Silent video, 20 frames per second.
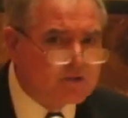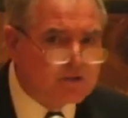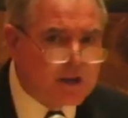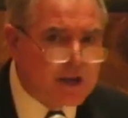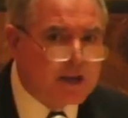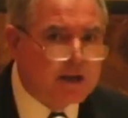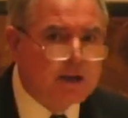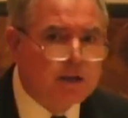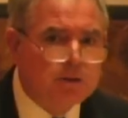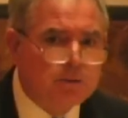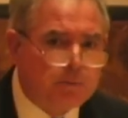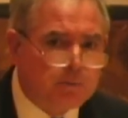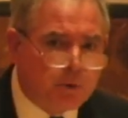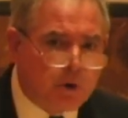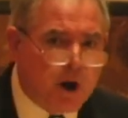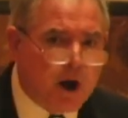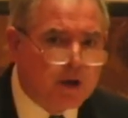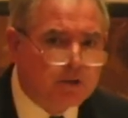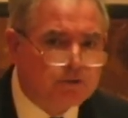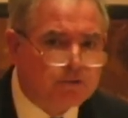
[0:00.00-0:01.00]
said, in the
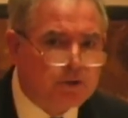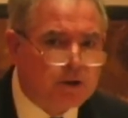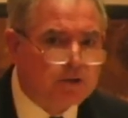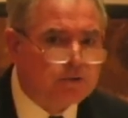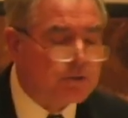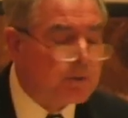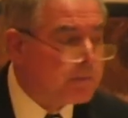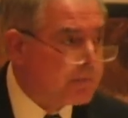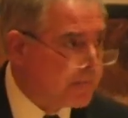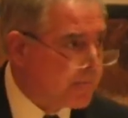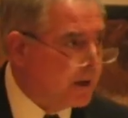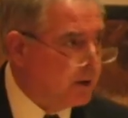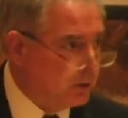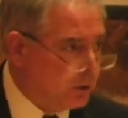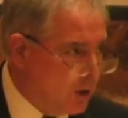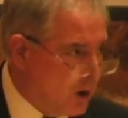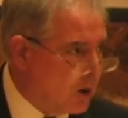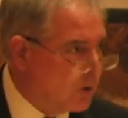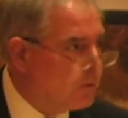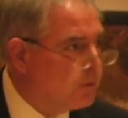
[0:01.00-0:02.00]
process,
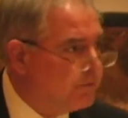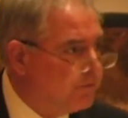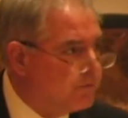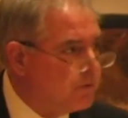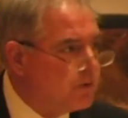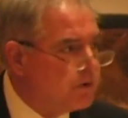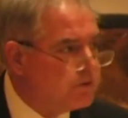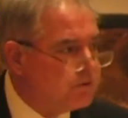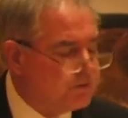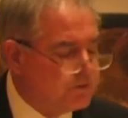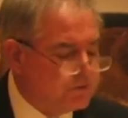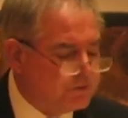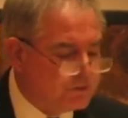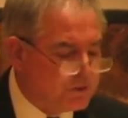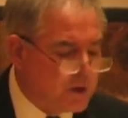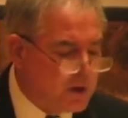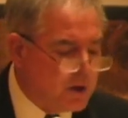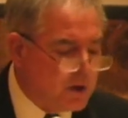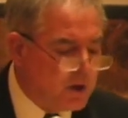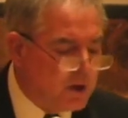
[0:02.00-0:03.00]
along with Voices,
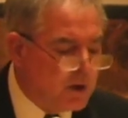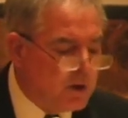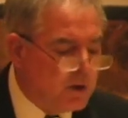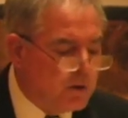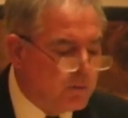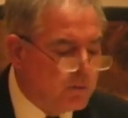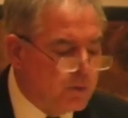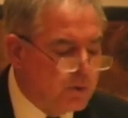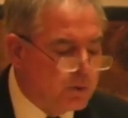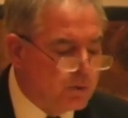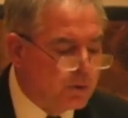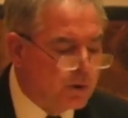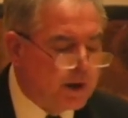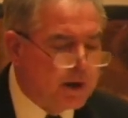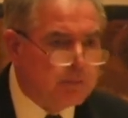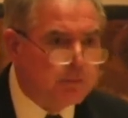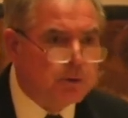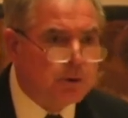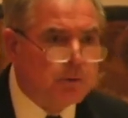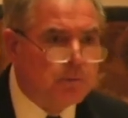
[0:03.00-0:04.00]
we were
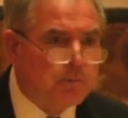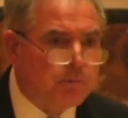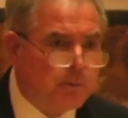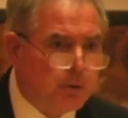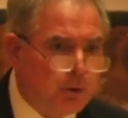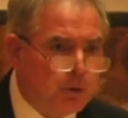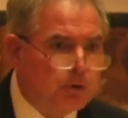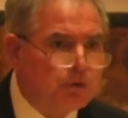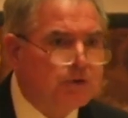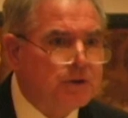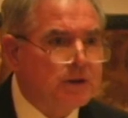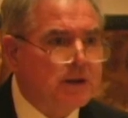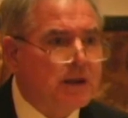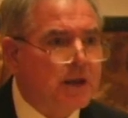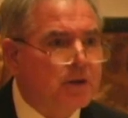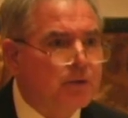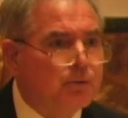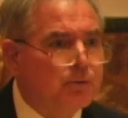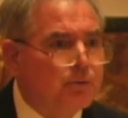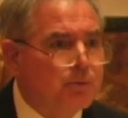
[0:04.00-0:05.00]
able to pull
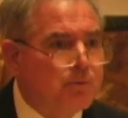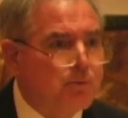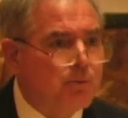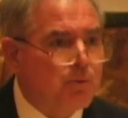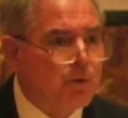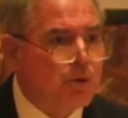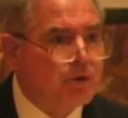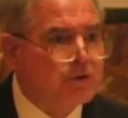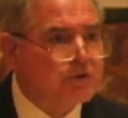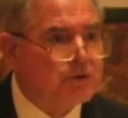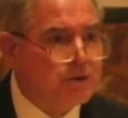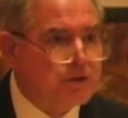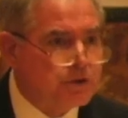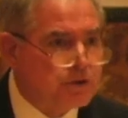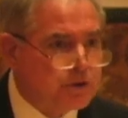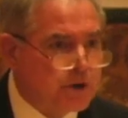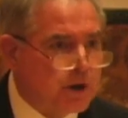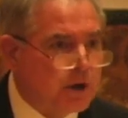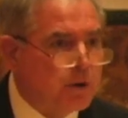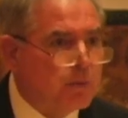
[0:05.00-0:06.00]
together reports and
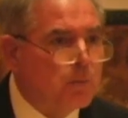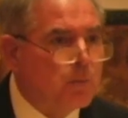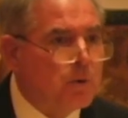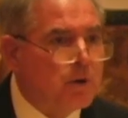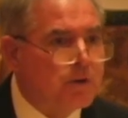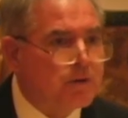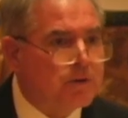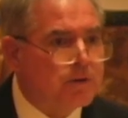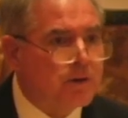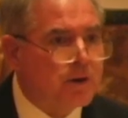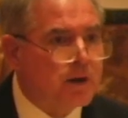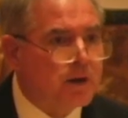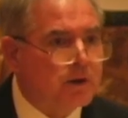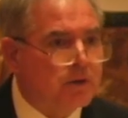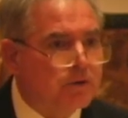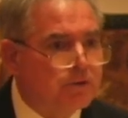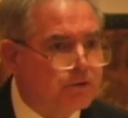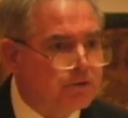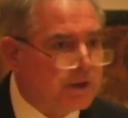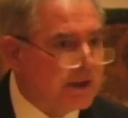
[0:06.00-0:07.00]
share them with
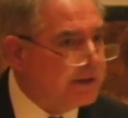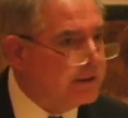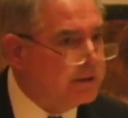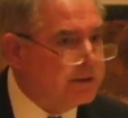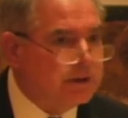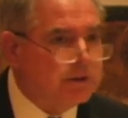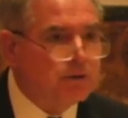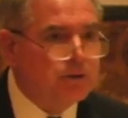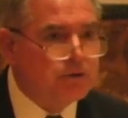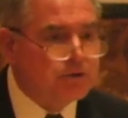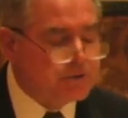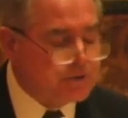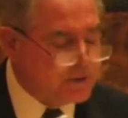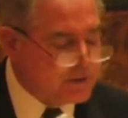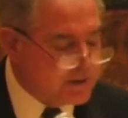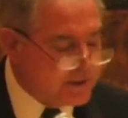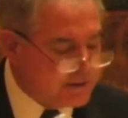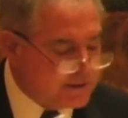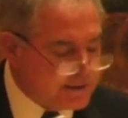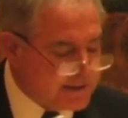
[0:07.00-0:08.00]
state leaders
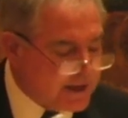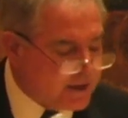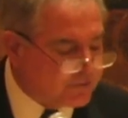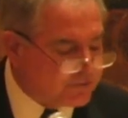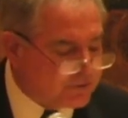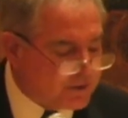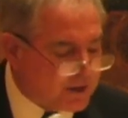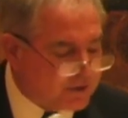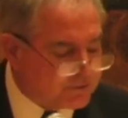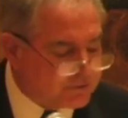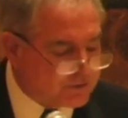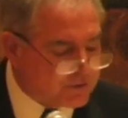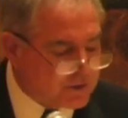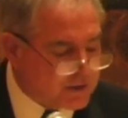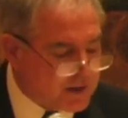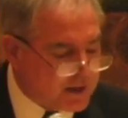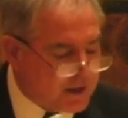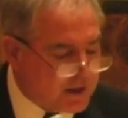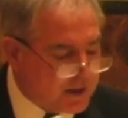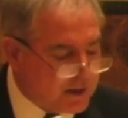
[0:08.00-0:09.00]
and DSS
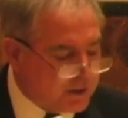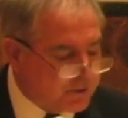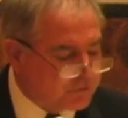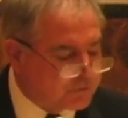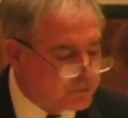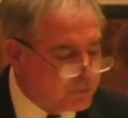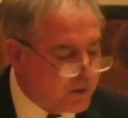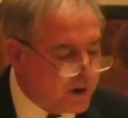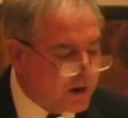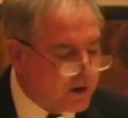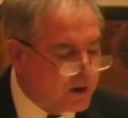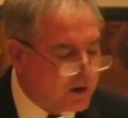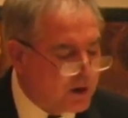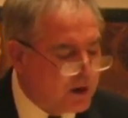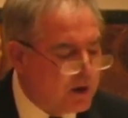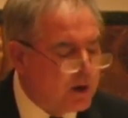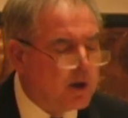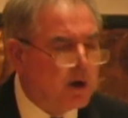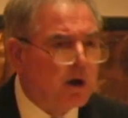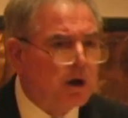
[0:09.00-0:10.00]
and elsewhere
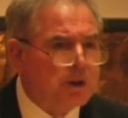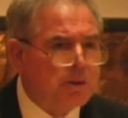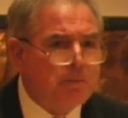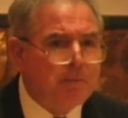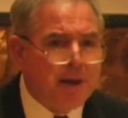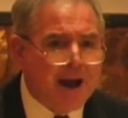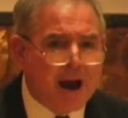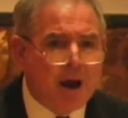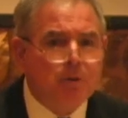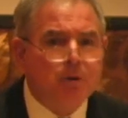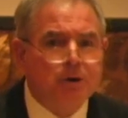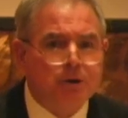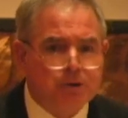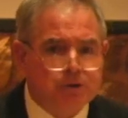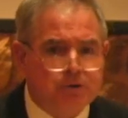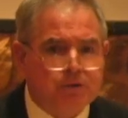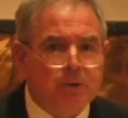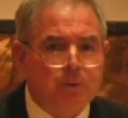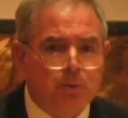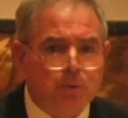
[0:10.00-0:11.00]
on the
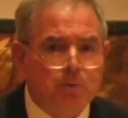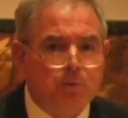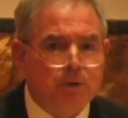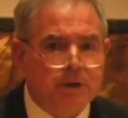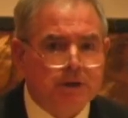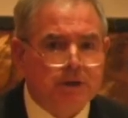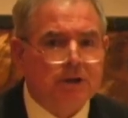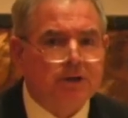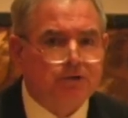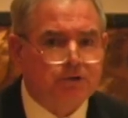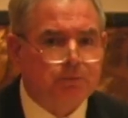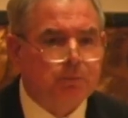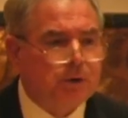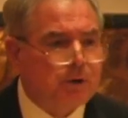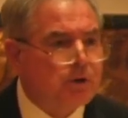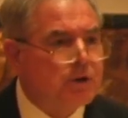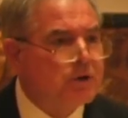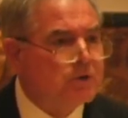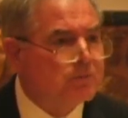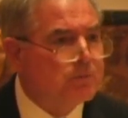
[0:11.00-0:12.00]
barriers that were being
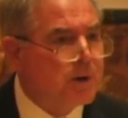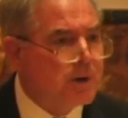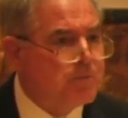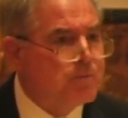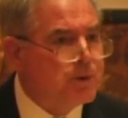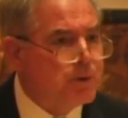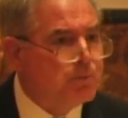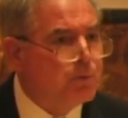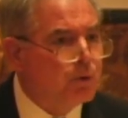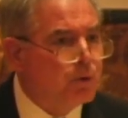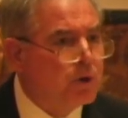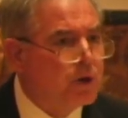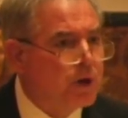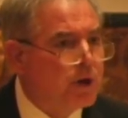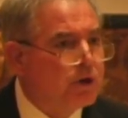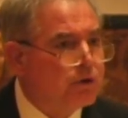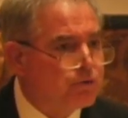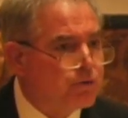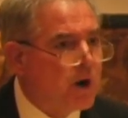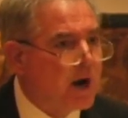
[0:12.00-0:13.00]
experienced by people
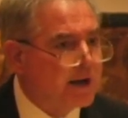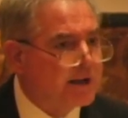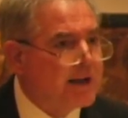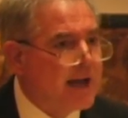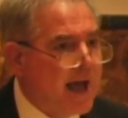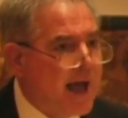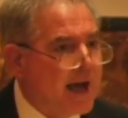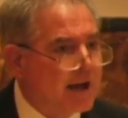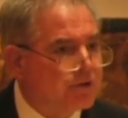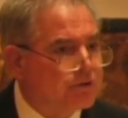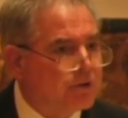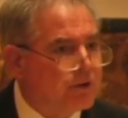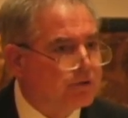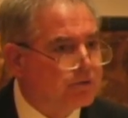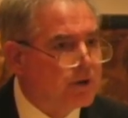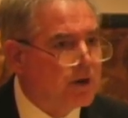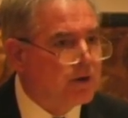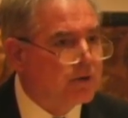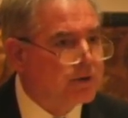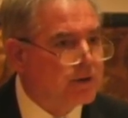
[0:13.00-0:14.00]
trying to access
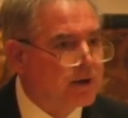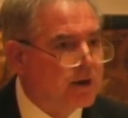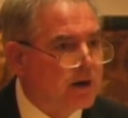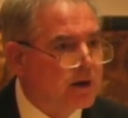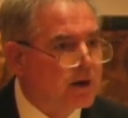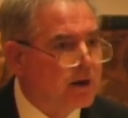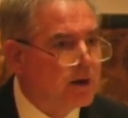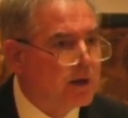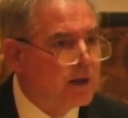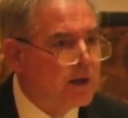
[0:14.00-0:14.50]
health care.